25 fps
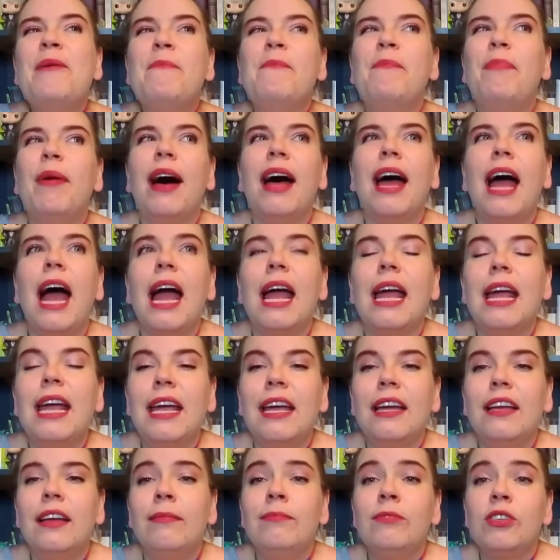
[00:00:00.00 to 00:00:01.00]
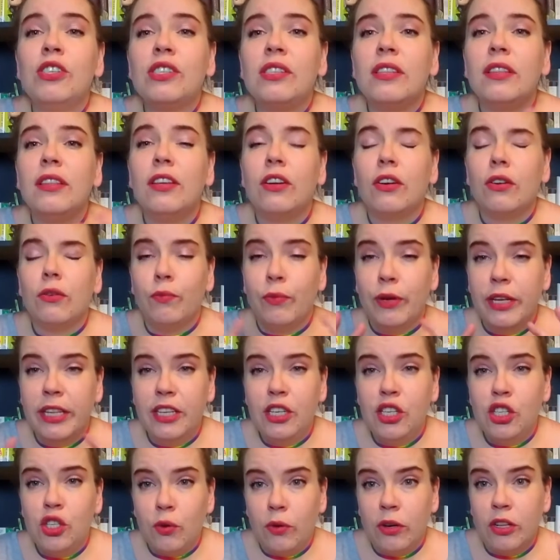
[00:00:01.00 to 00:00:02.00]
But I am just, they're really
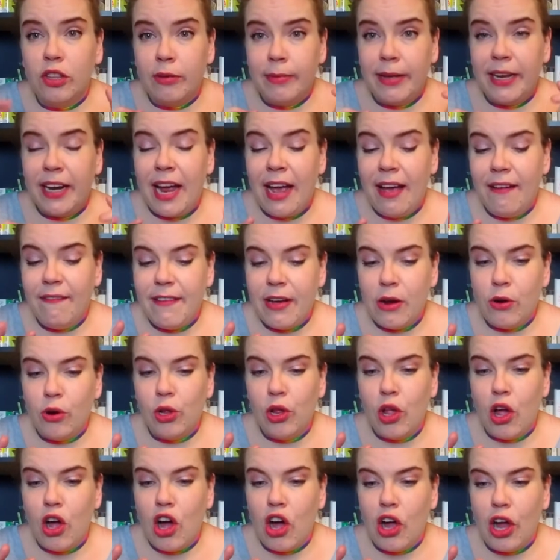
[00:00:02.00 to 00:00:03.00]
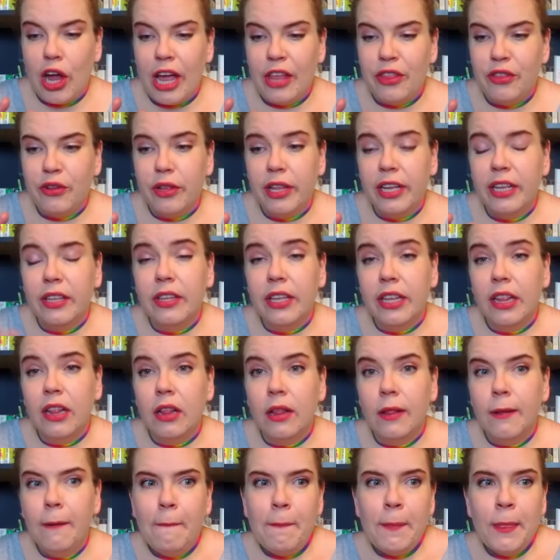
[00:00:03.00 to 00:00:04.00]
short. They're about a half hour long, and they're like
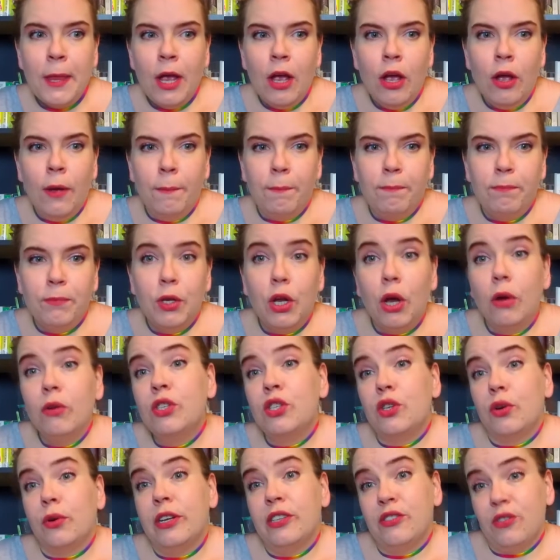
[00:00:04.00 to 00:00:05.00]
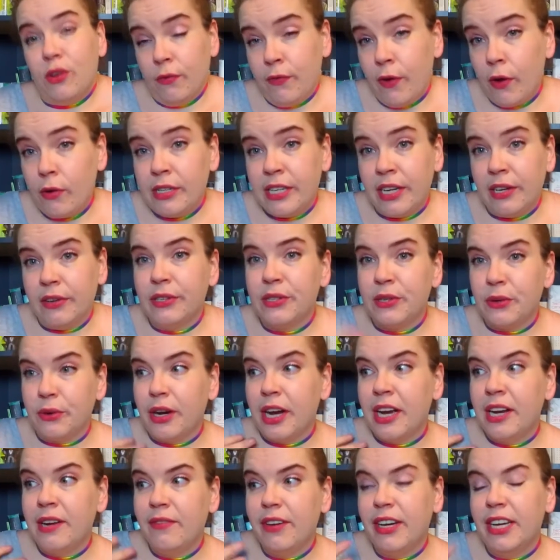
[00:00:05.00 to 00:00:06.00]
little ghost stories or folk tales or
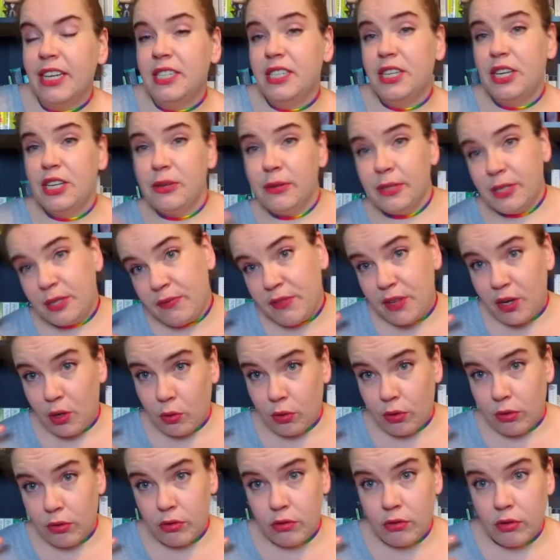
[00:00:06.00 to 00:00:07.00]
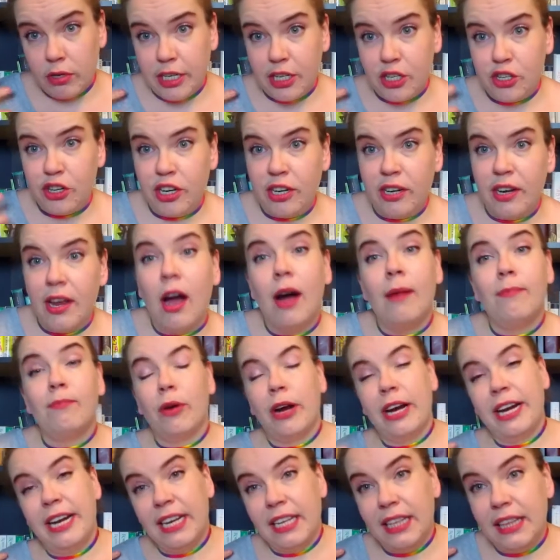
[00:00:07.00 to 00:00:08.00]
kind of a continuance of the oral tradition
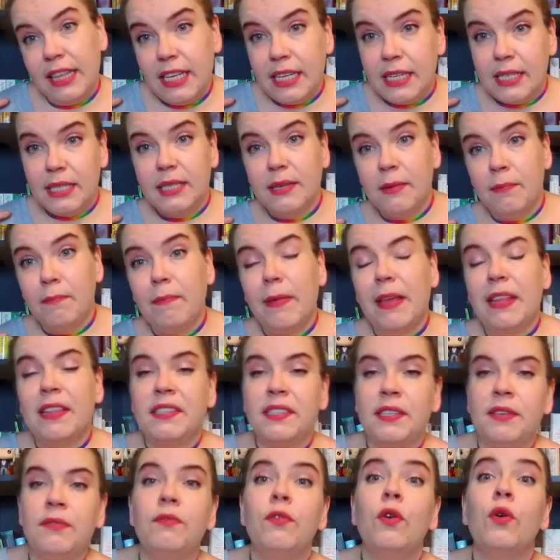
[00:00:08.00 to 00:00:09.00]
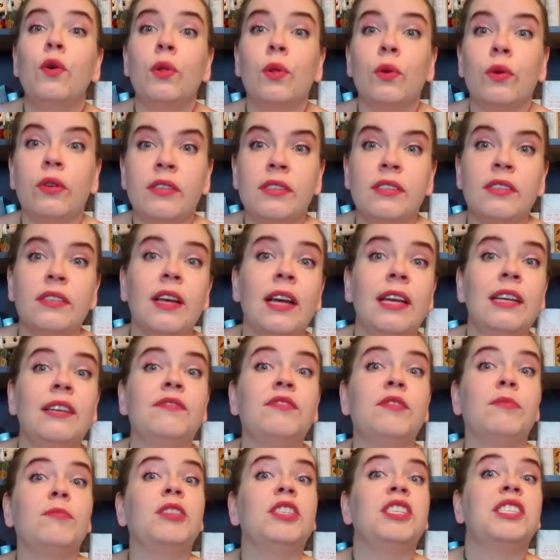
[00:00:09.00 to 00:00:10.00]
operating in these myths and folklores and kind of
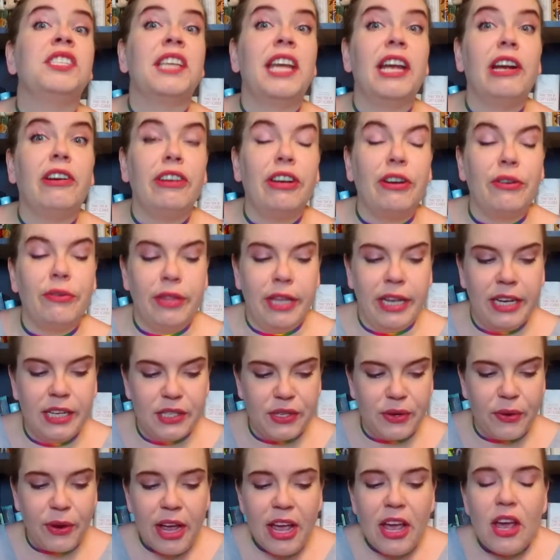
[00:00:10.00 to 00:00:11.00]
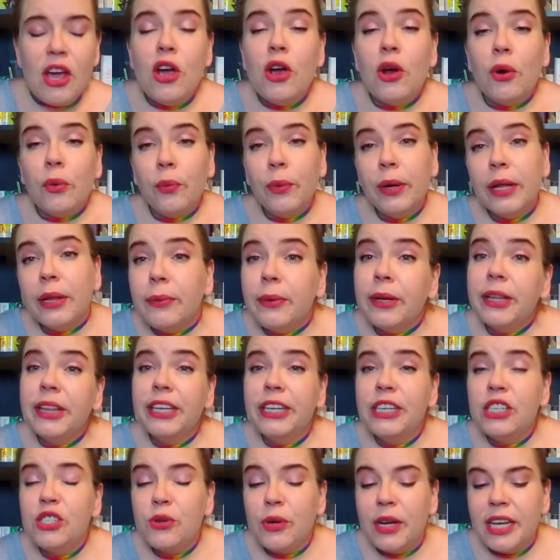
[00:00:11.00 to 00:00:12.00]
some of the scarier things. So really, really
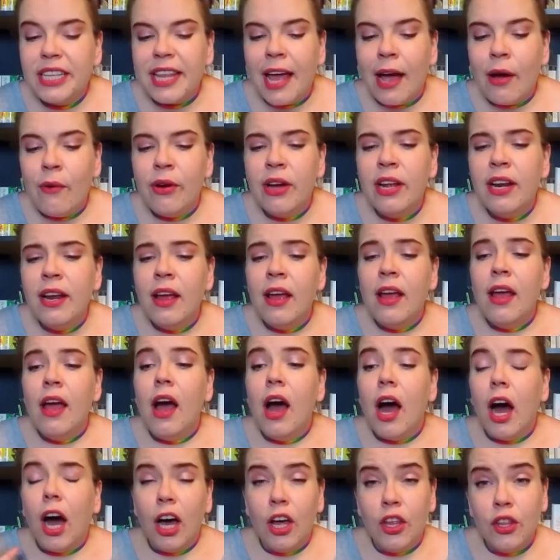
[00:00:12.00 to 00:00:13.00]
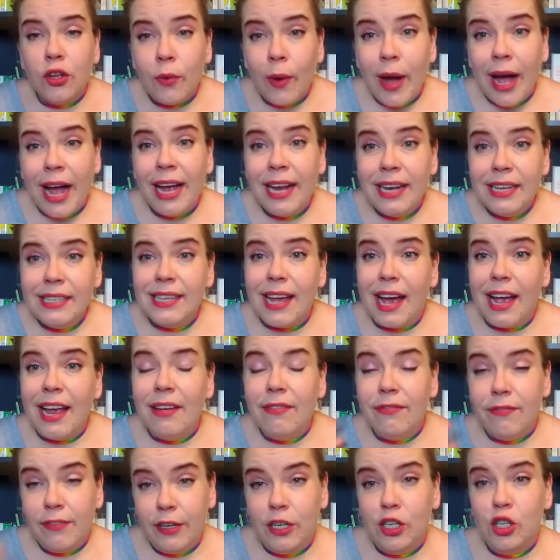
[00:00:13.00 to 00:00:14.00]
enjoying that one. Otherwise, I
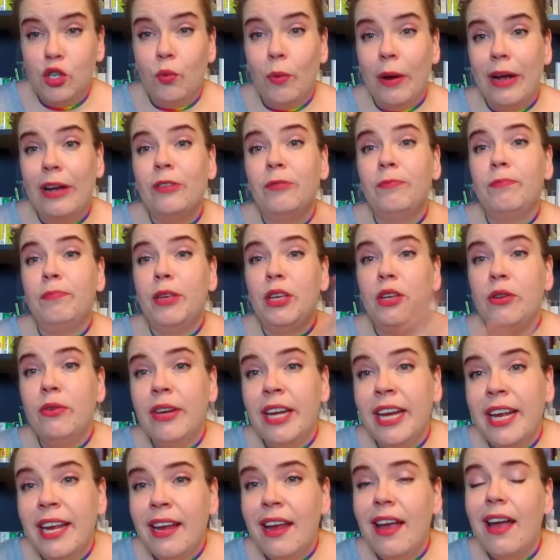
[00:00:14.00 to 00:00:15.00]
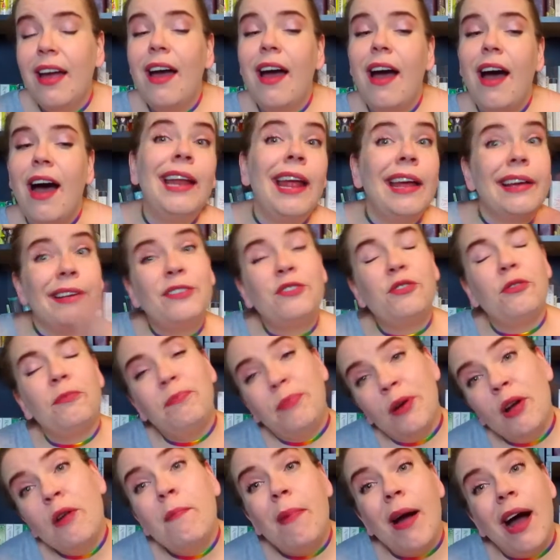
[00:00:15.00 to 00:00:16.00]
have finished Wild Beauty. I have
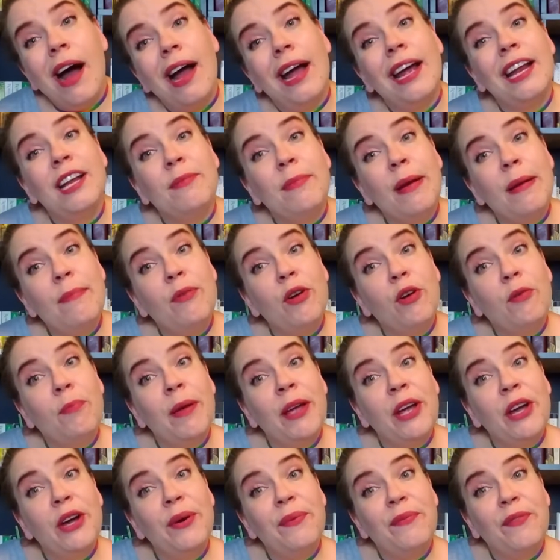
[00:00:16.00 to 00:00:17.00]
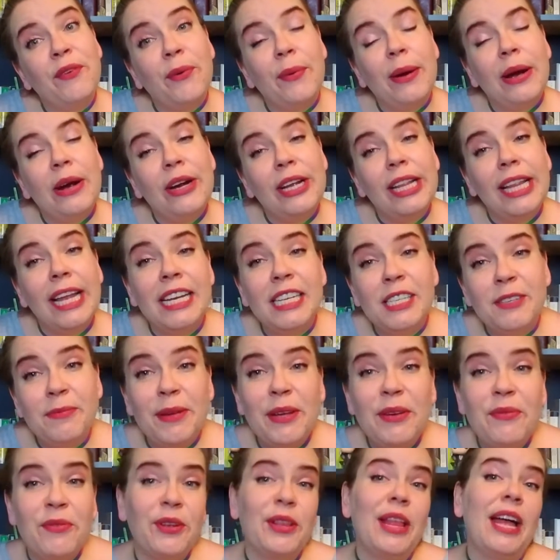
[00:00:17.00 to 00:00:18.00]
extra book behind on my book bingo for where I'd
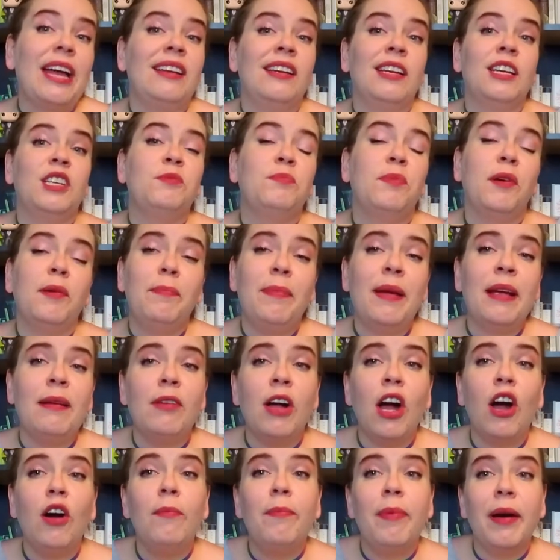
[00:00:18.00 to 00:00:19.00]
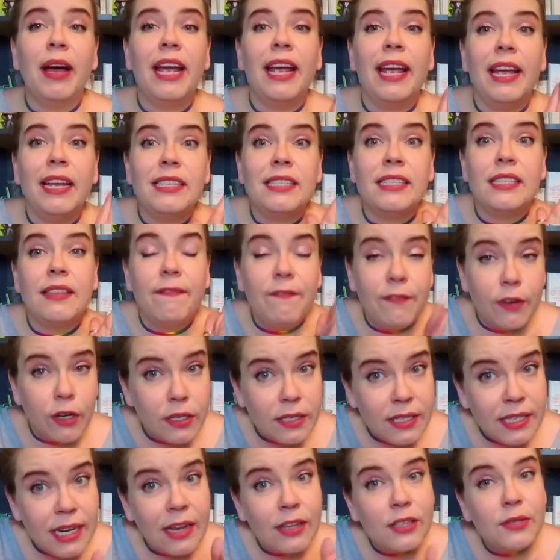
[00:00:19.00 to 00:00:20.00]
like to be for Latinx book bingo, but it's
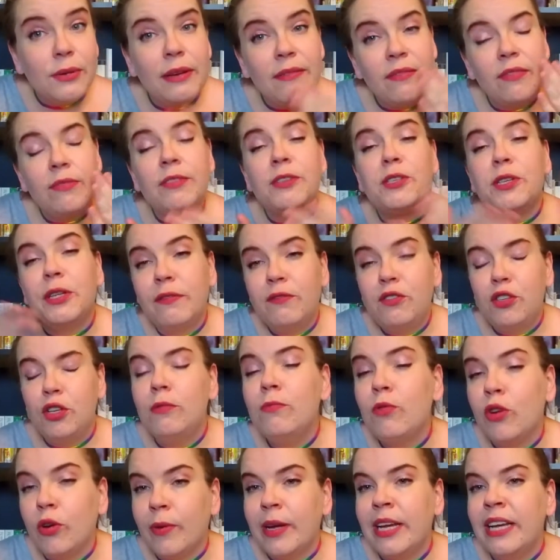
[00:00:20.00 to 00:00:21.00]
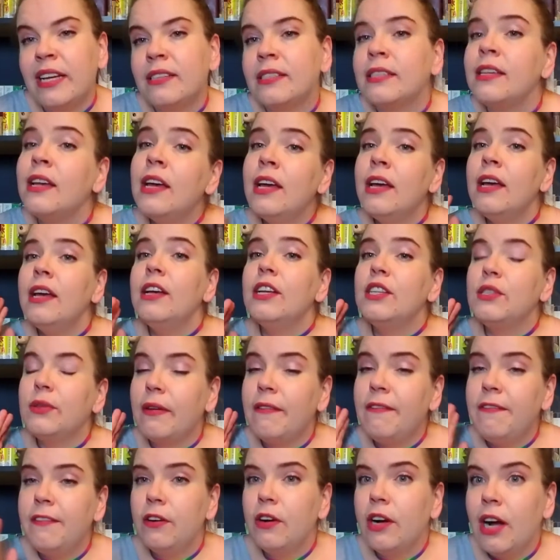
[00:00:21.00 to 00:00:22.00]
the first now, so I have officially have two more weeks.
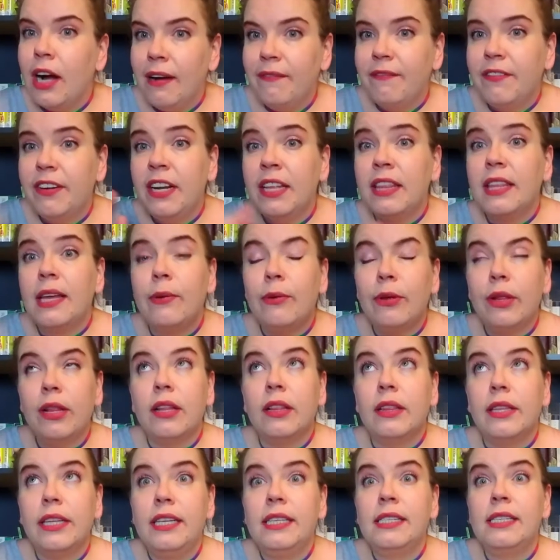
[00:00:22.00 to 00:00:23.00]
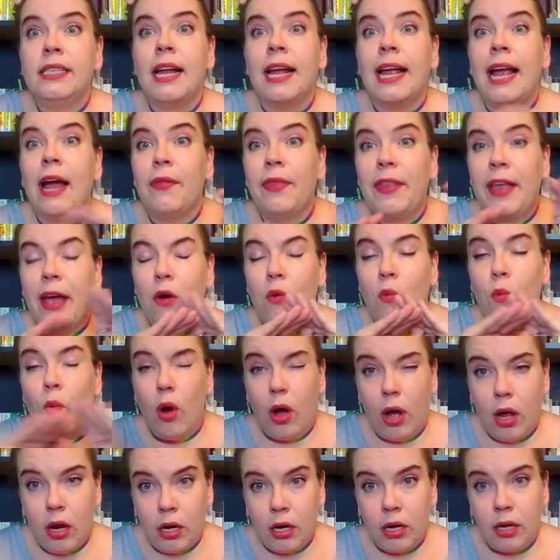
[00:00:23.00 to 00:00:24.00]
So I feel confident that I will at least knock out
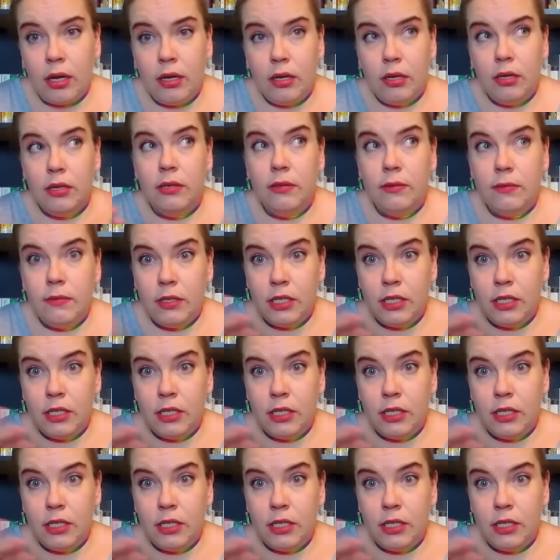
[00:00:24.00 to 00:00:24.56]
that one